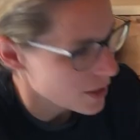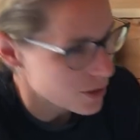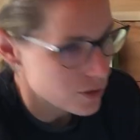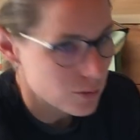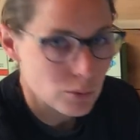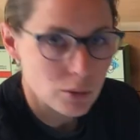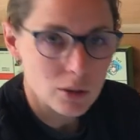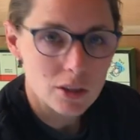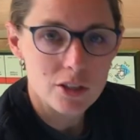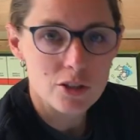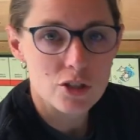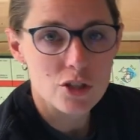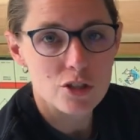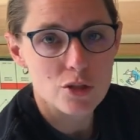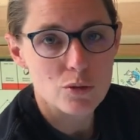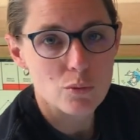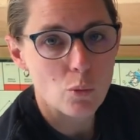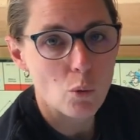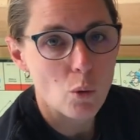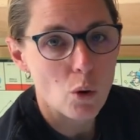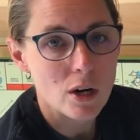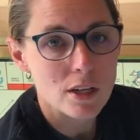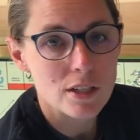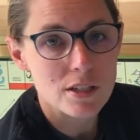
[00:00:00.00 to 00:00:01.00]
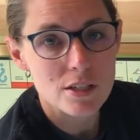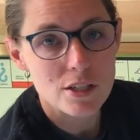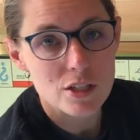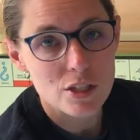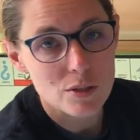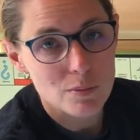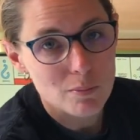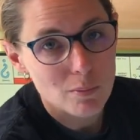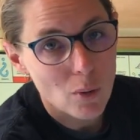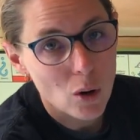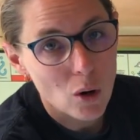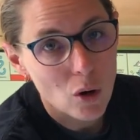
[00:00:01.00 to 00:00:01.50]
is really just one
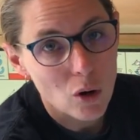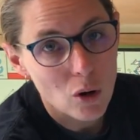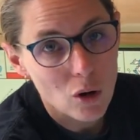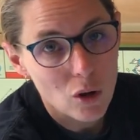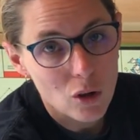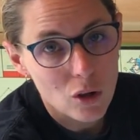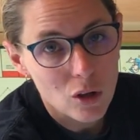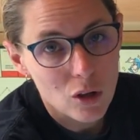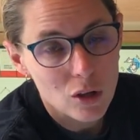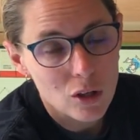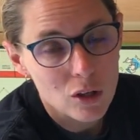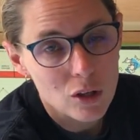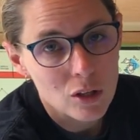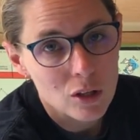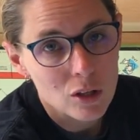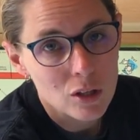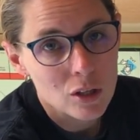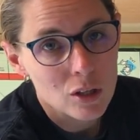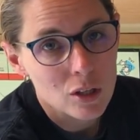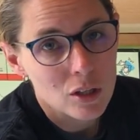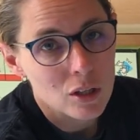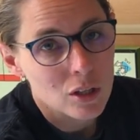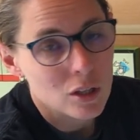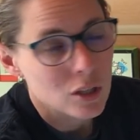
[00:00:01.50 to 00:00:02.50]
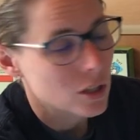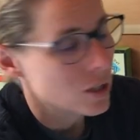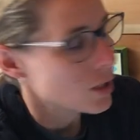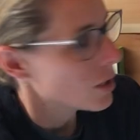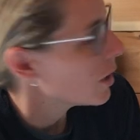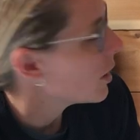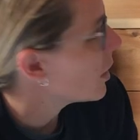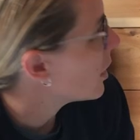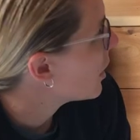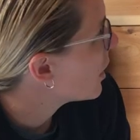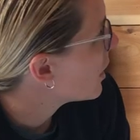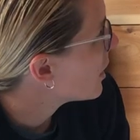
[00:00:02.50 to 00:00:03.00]
small
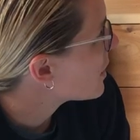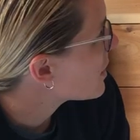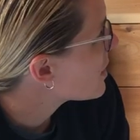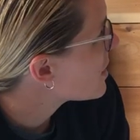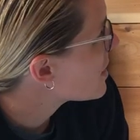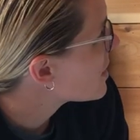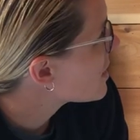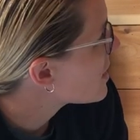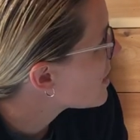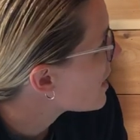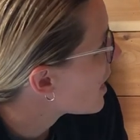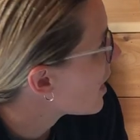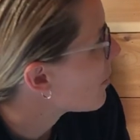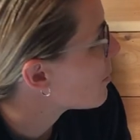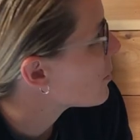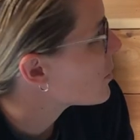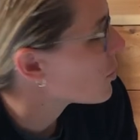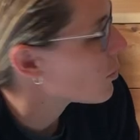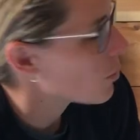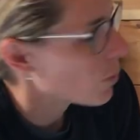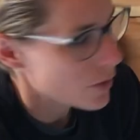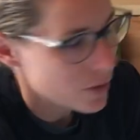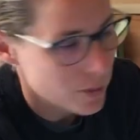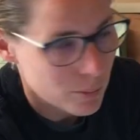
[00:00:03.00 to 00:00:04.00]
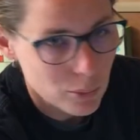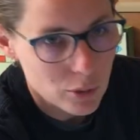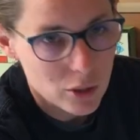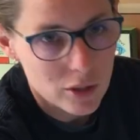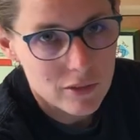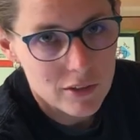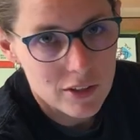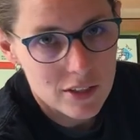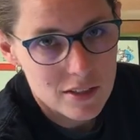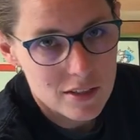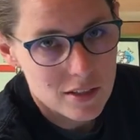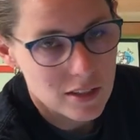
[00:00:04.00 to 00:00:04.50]
step to what the
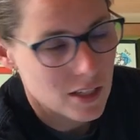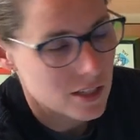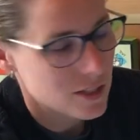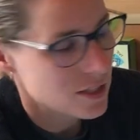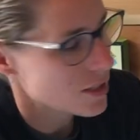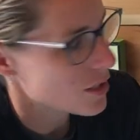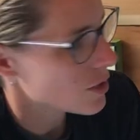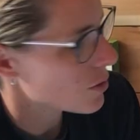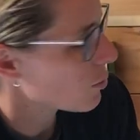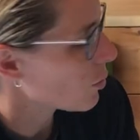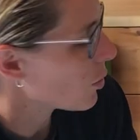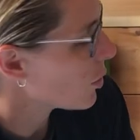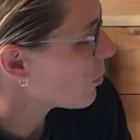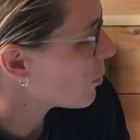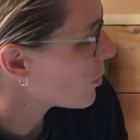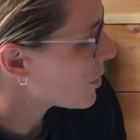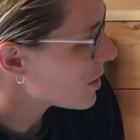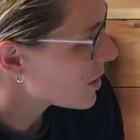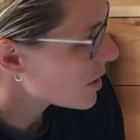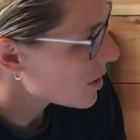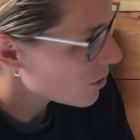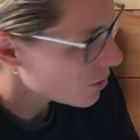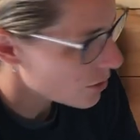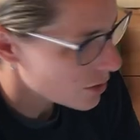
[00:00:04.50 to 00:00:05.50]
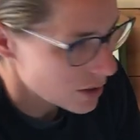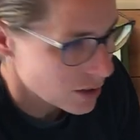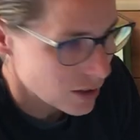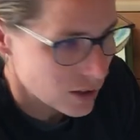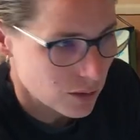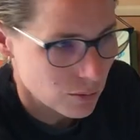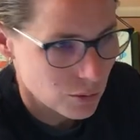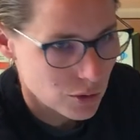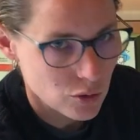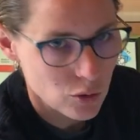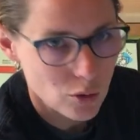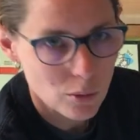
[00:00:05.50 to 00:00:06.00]
previous lessons were. We're still
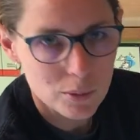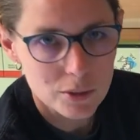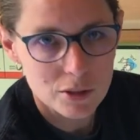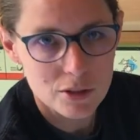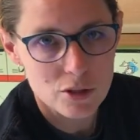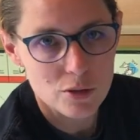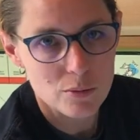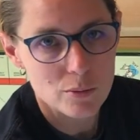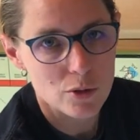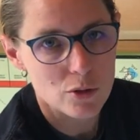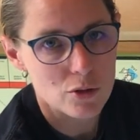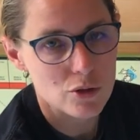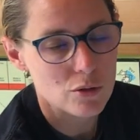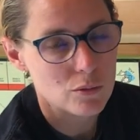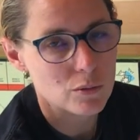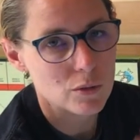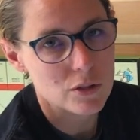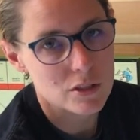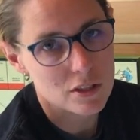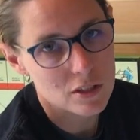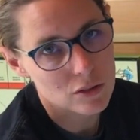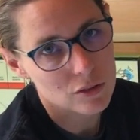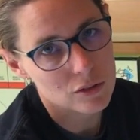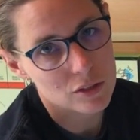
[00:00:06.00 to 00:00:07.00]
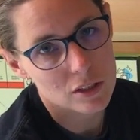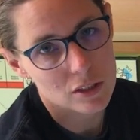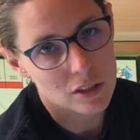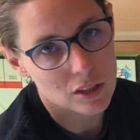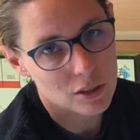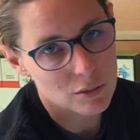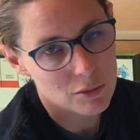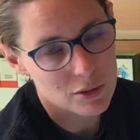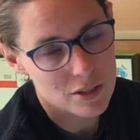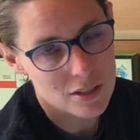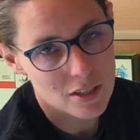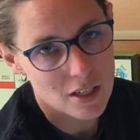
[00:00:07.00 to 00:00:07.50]
dealing with normal distribution. We're still
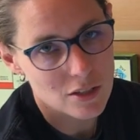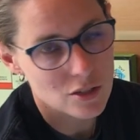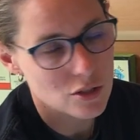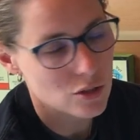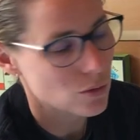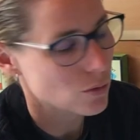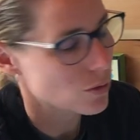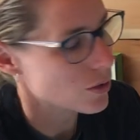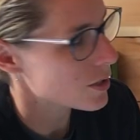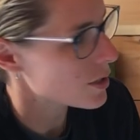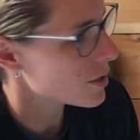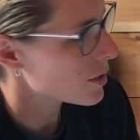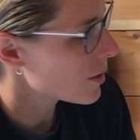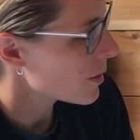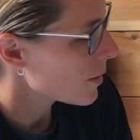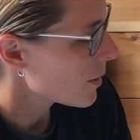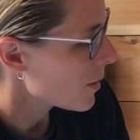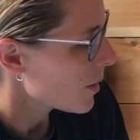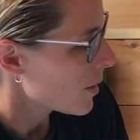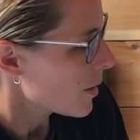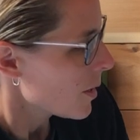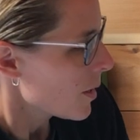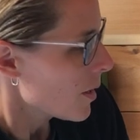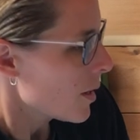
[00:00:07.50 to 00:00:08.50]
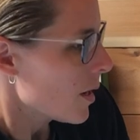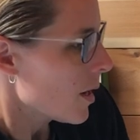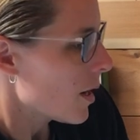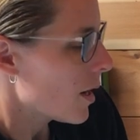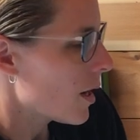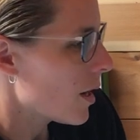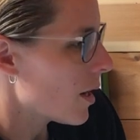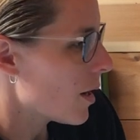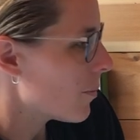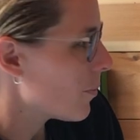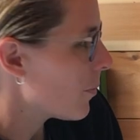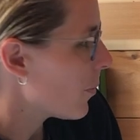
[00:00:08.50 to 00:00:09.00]
dealing with z-scores.
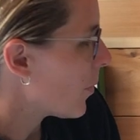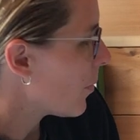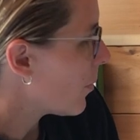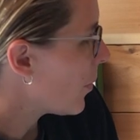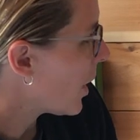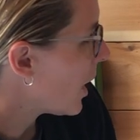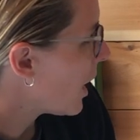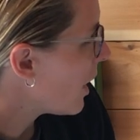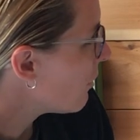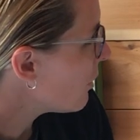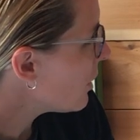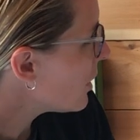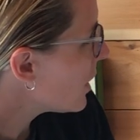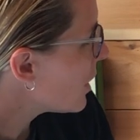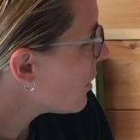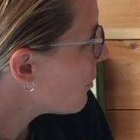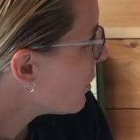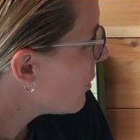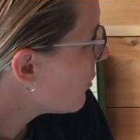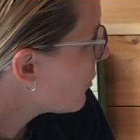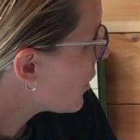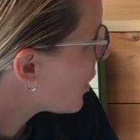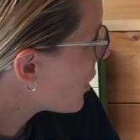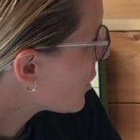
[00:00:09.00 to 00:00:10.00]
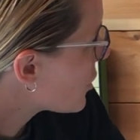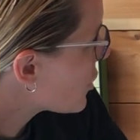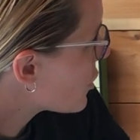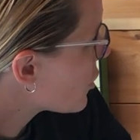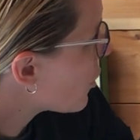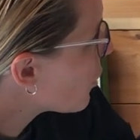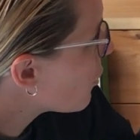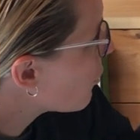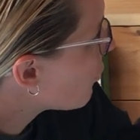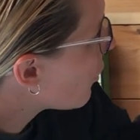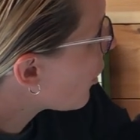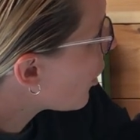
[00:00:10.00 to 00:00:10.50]
But everything we've done
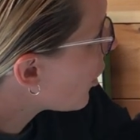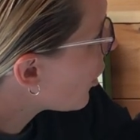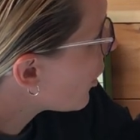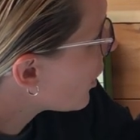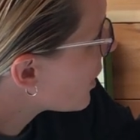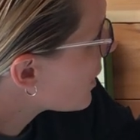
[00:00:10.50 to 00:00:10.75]
so far